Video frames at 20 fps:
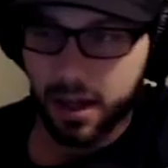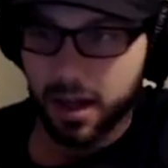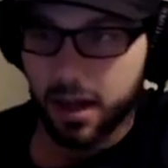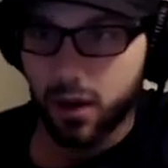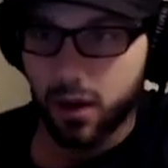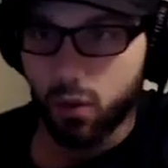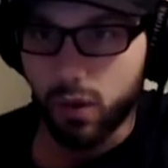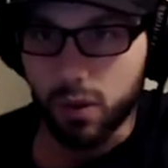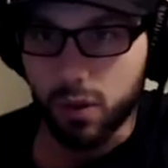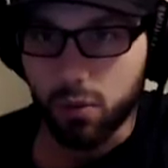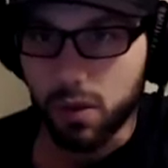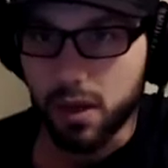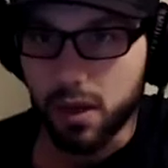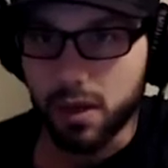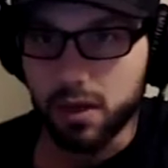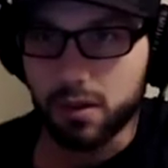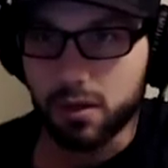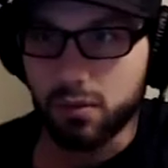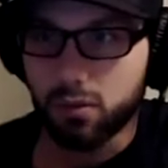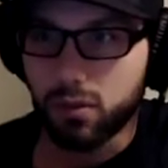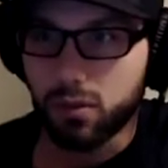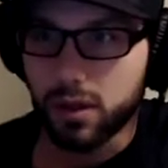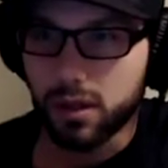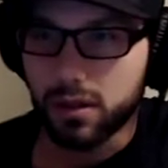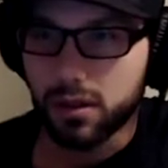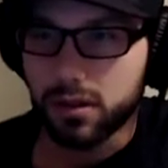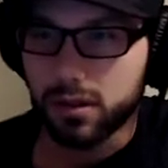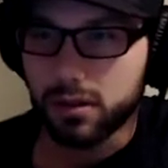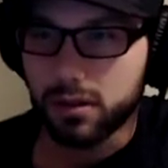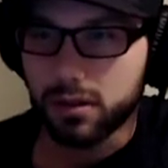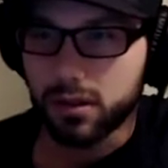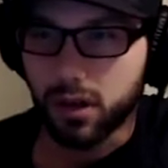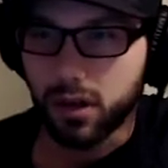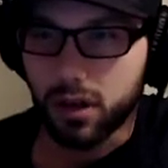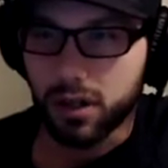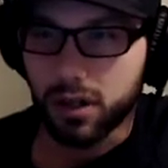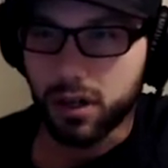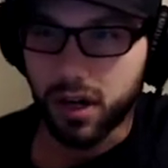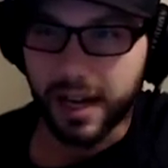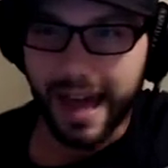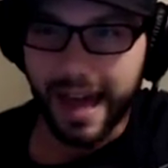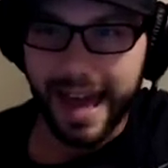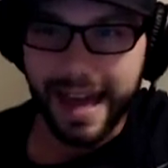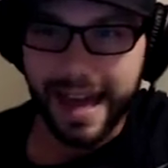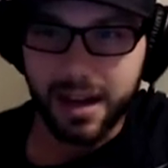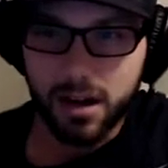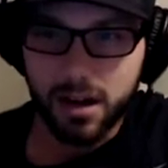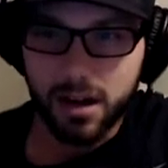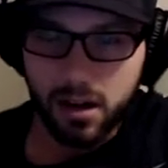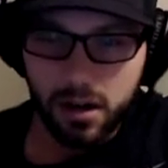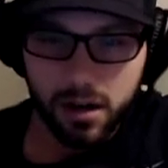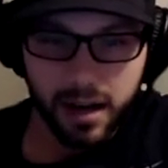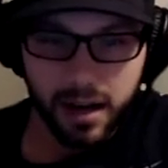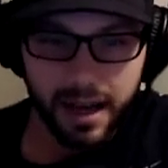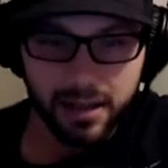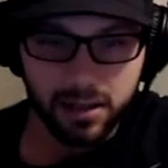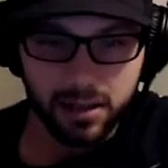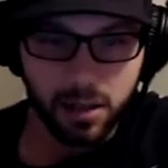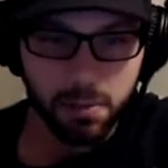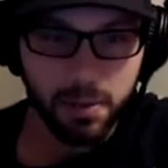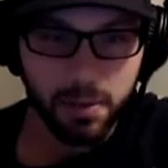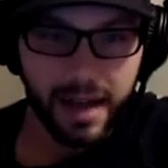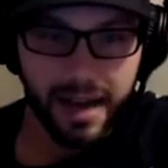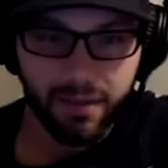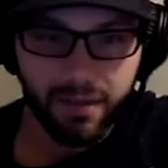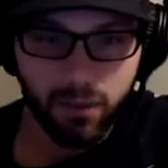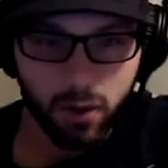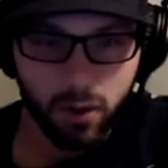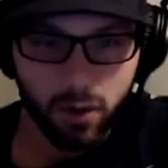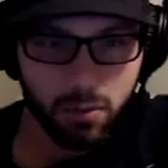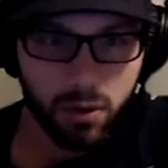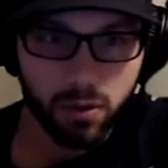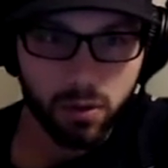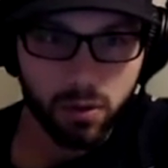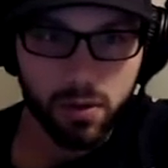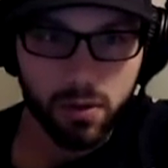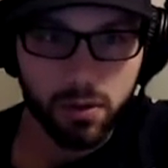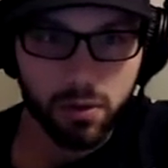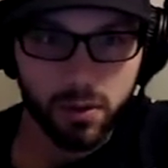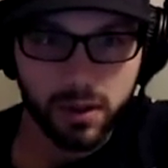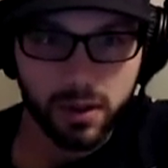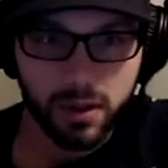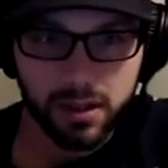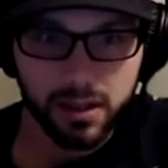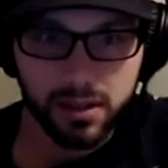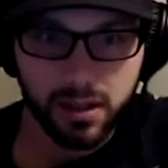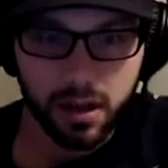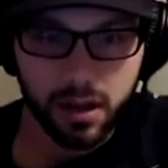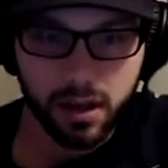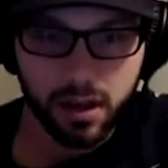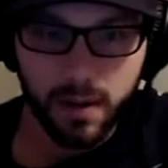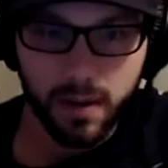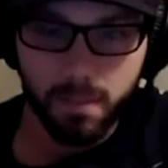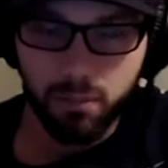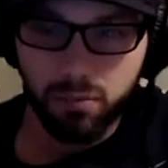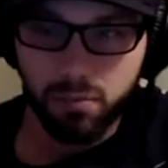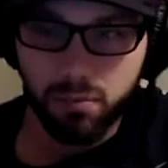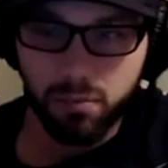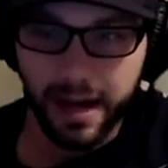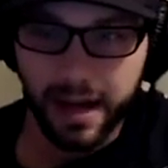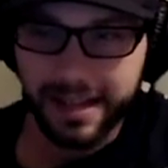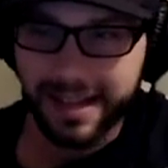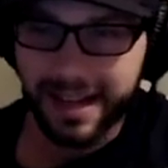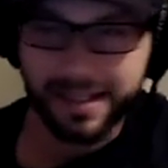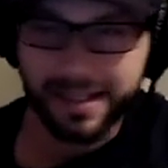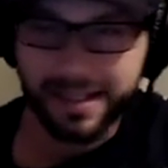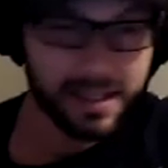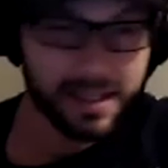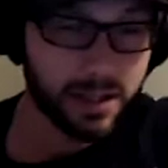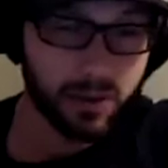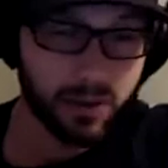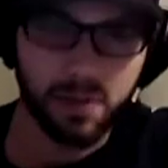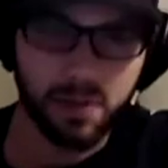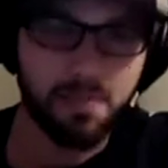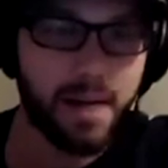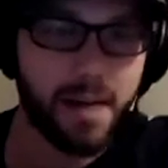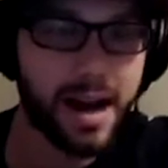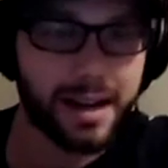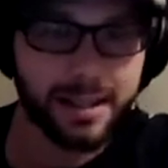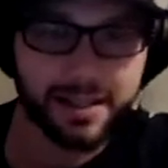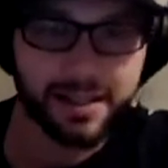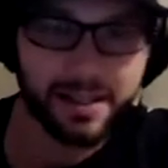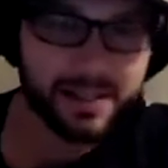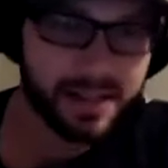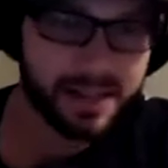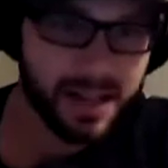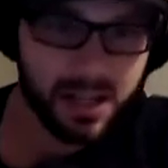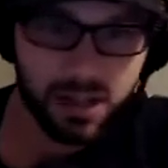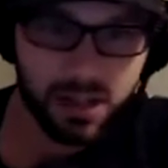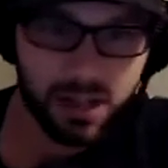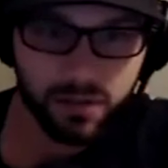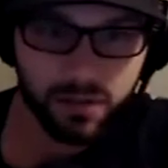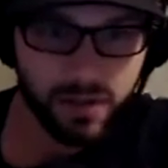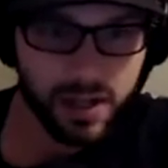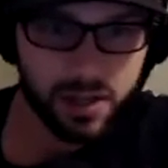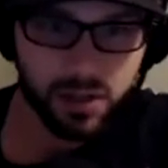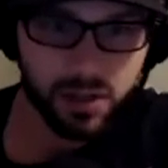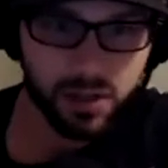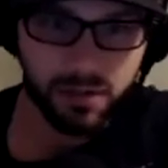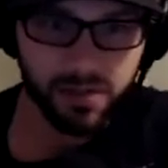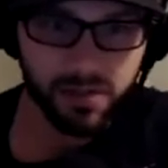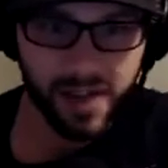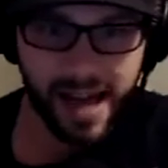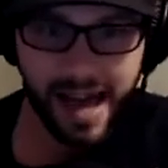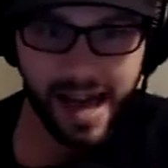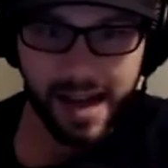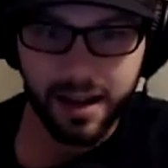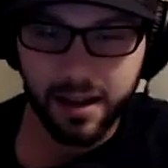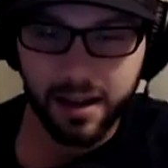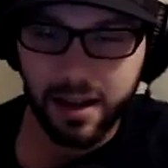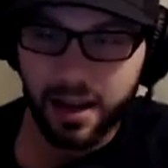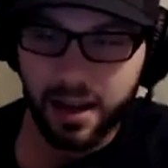We started on Anchor as our platform where we would release our podcast, and there was a monetization feature of that.